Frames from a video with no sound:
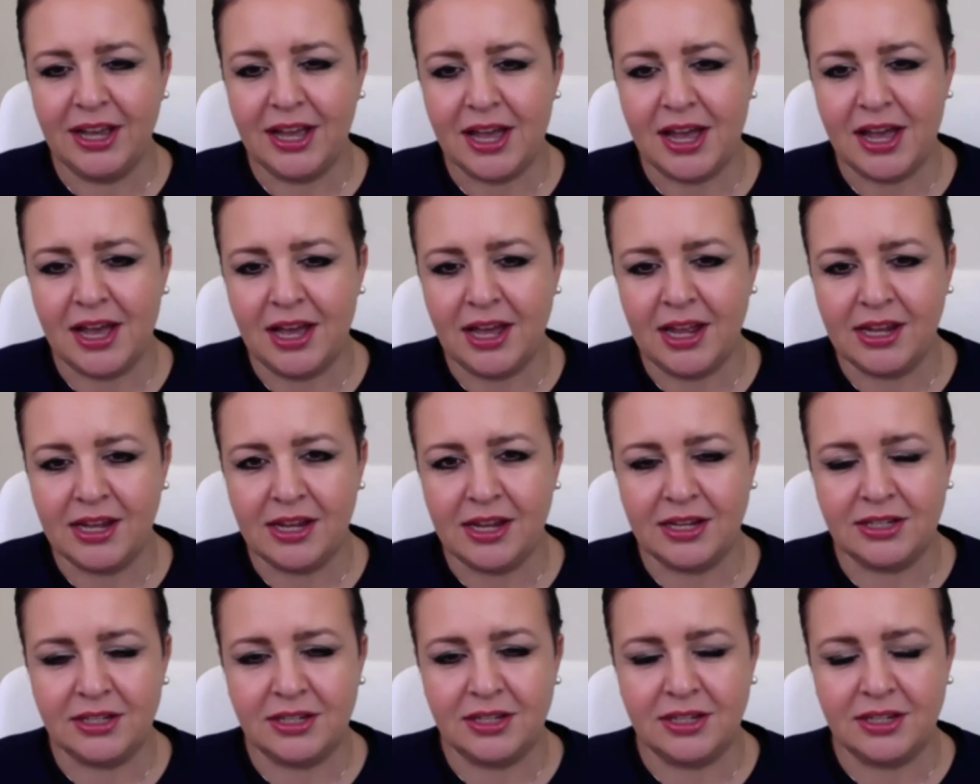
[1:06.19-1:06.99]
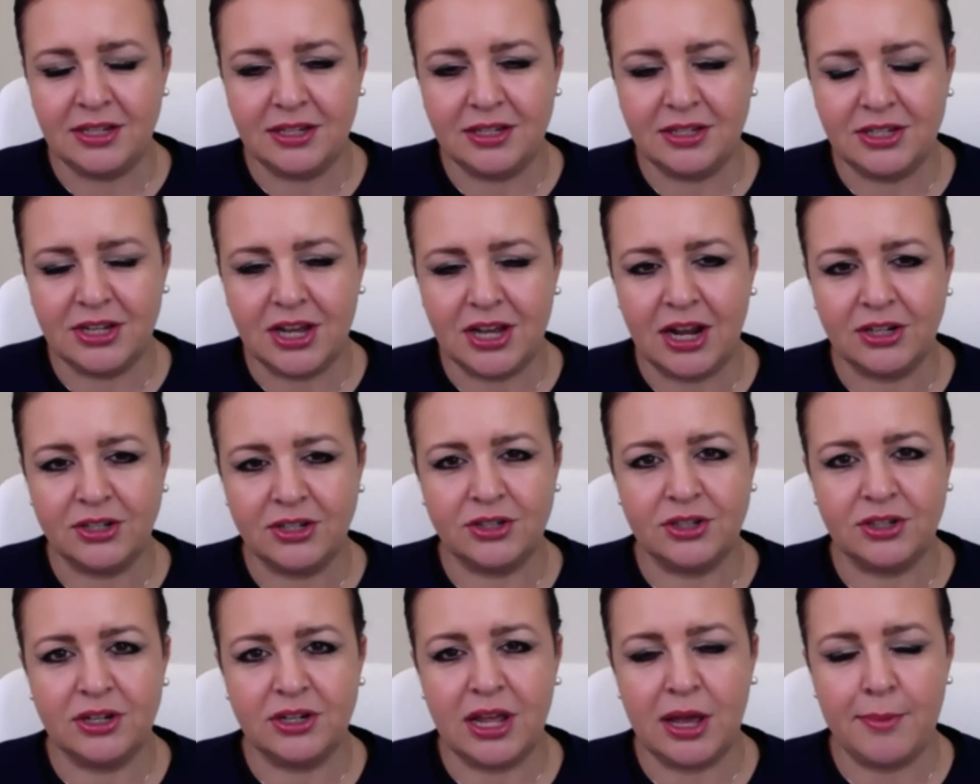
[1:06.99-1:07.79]
Uh,
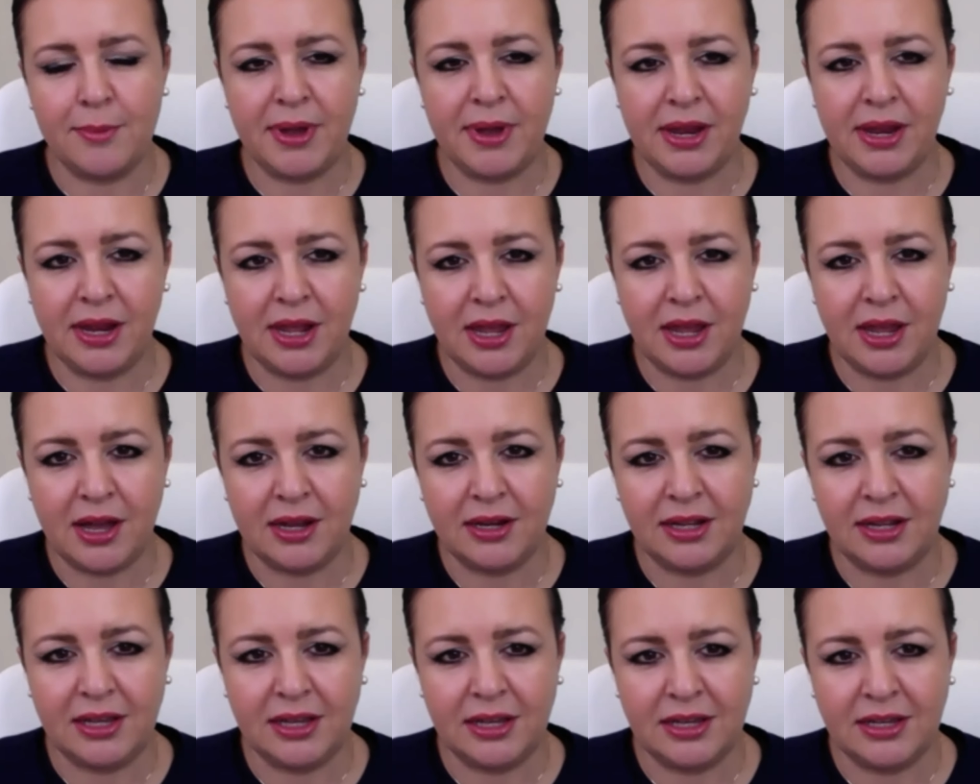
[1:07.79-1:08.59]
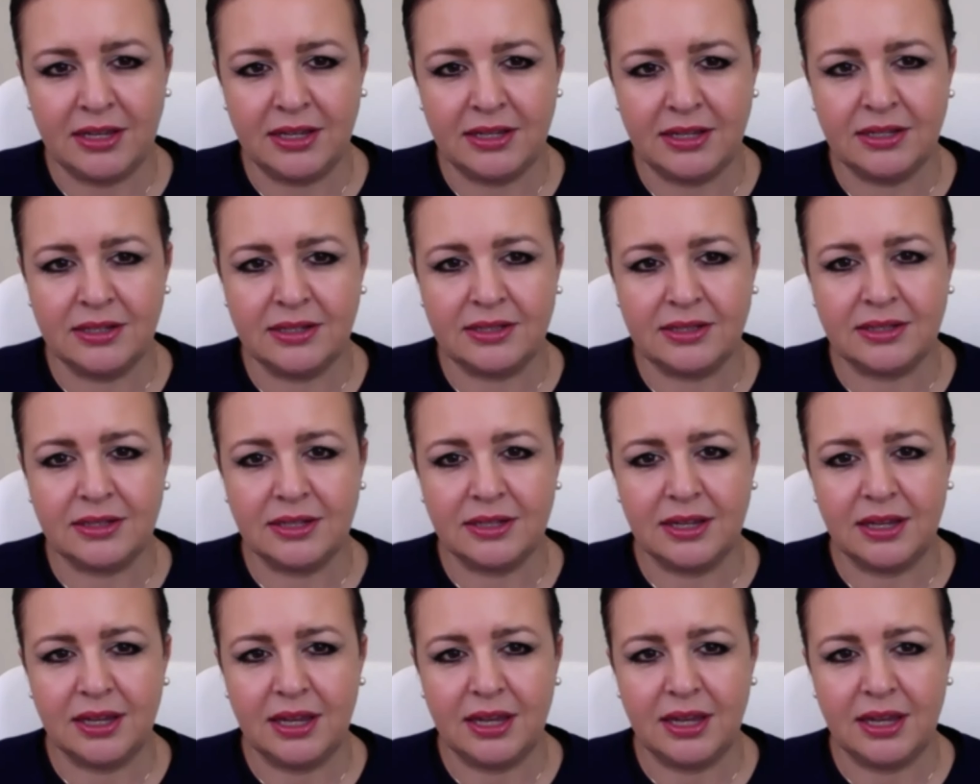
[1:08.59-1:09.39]
Dr. Nahabedian is
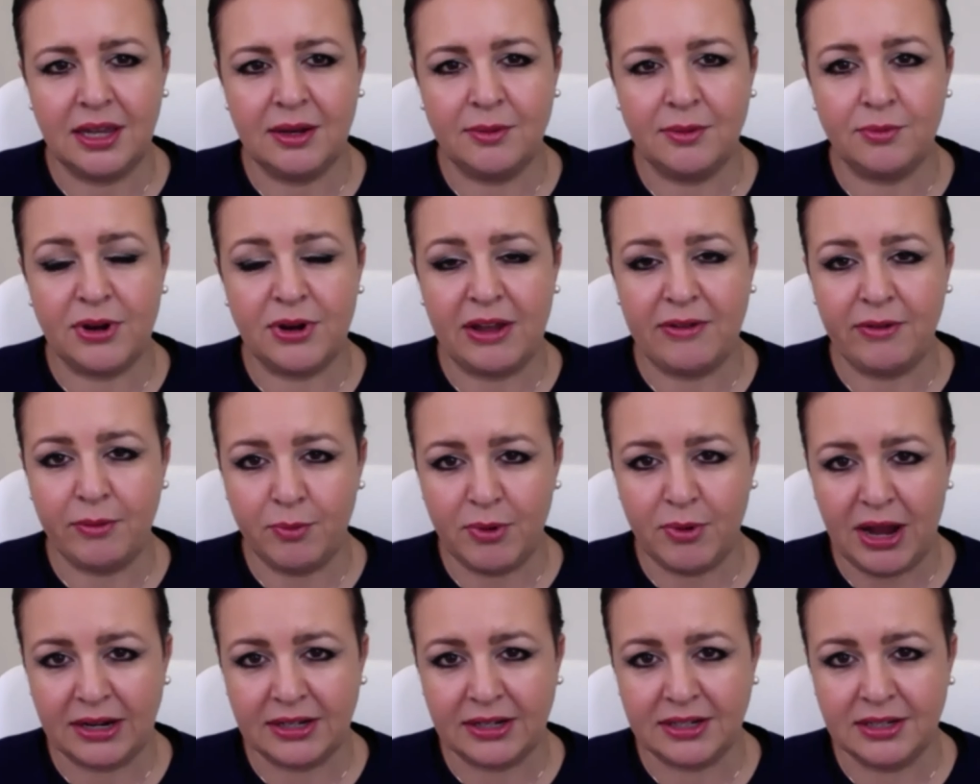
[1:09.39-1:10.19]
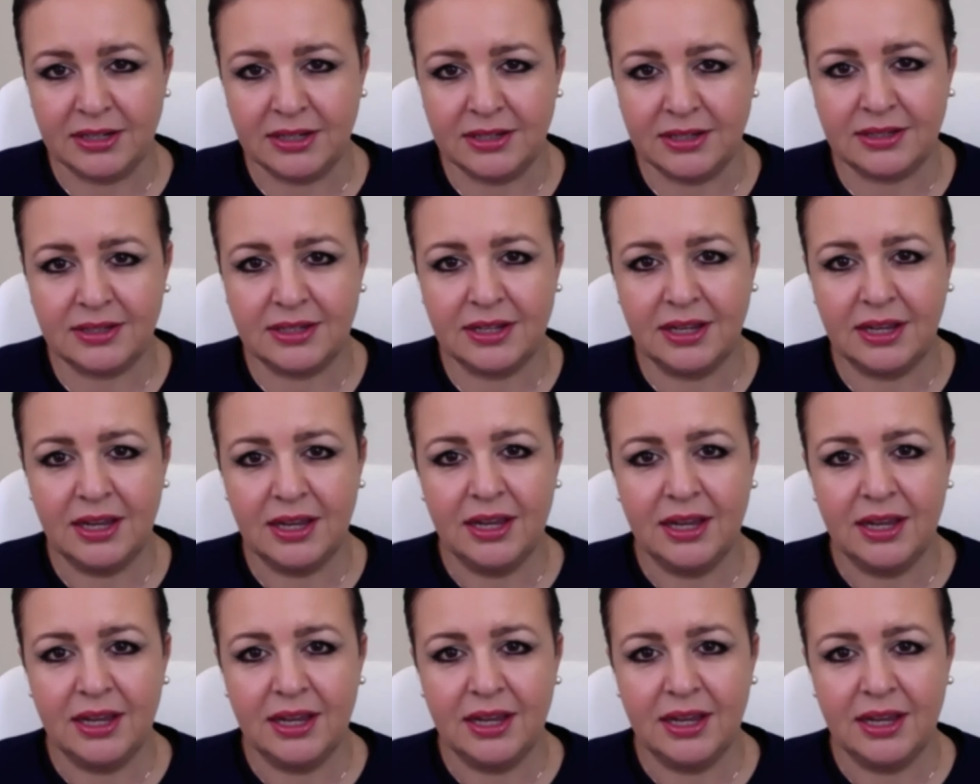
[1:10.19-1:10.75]
in private practice.